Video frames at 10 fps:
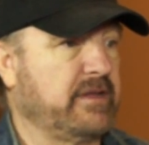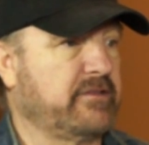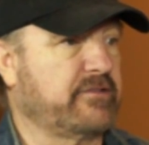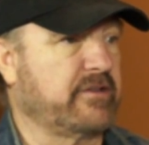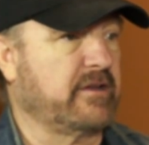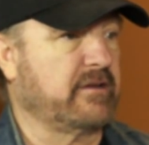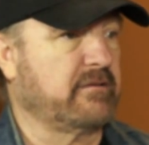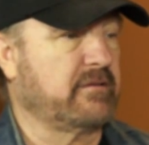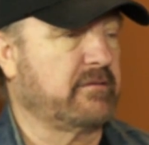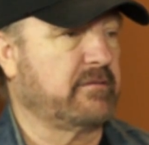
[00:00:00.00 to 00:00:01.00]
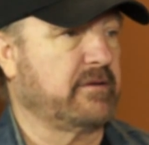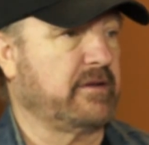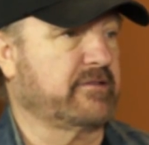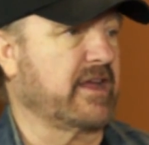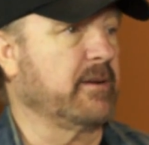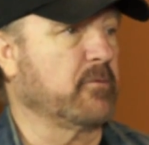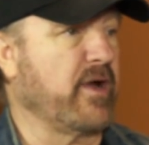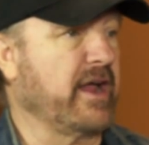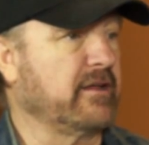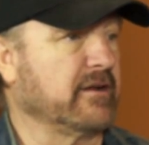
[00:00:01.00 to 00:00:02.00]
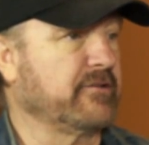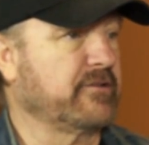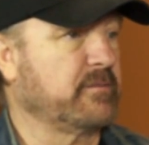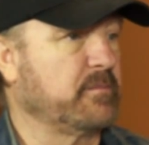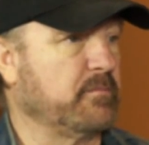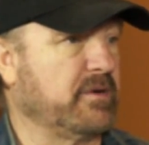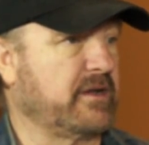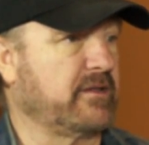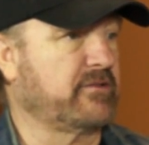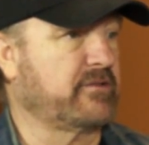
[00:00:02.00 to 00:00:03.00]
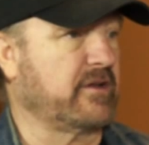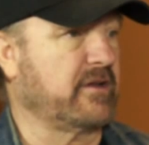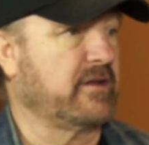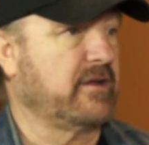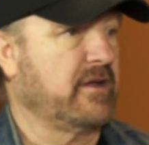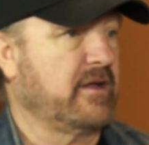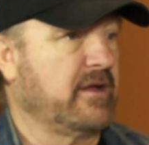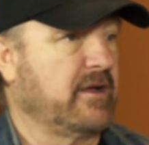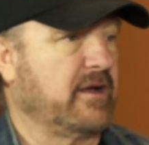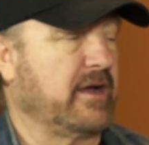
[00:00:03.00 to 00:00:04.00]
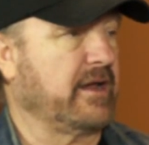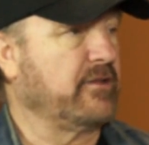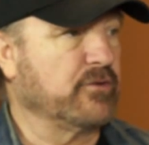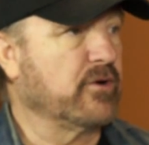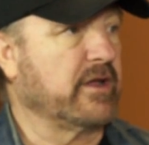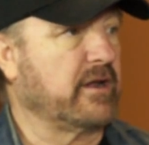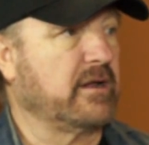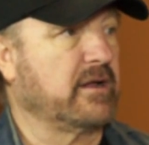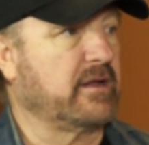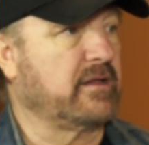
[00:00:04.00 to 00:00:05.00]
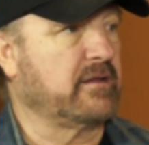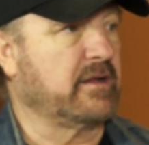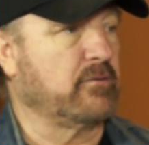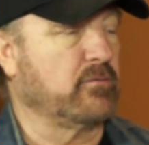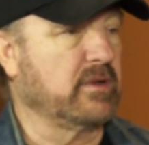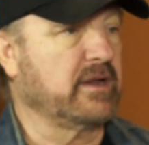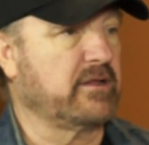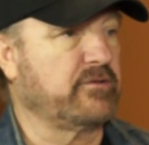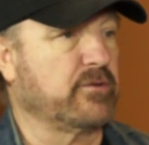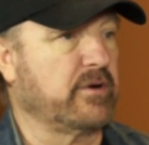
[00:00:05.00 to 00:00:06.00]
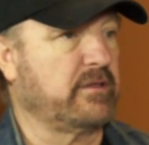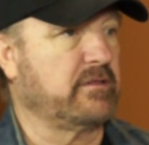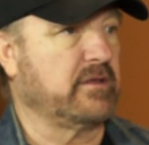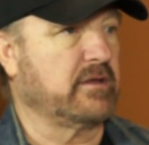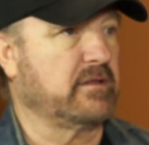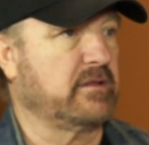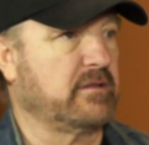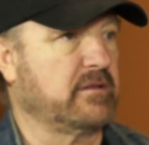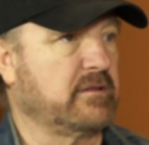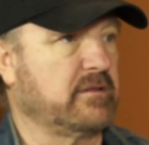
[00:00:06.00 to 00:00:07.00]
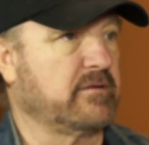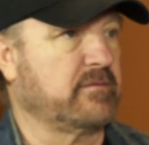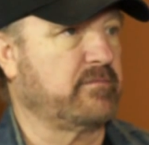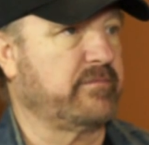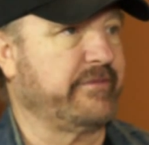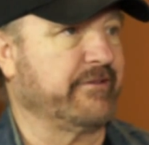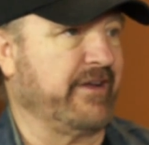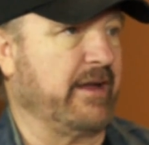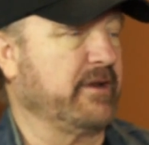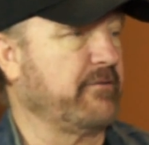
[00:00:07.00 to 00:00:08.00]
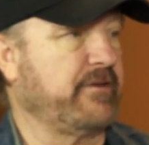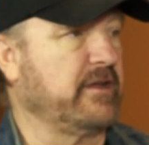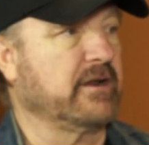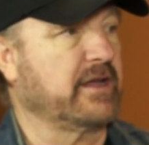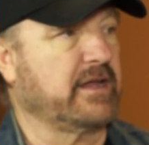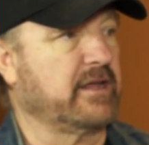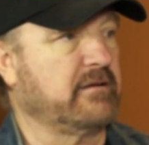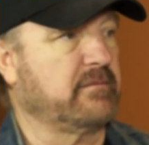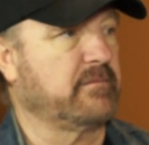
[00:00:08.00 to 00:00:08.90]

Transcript: it's kind of miraculous, but I enjoy it, and I really enjoy the family feel I get.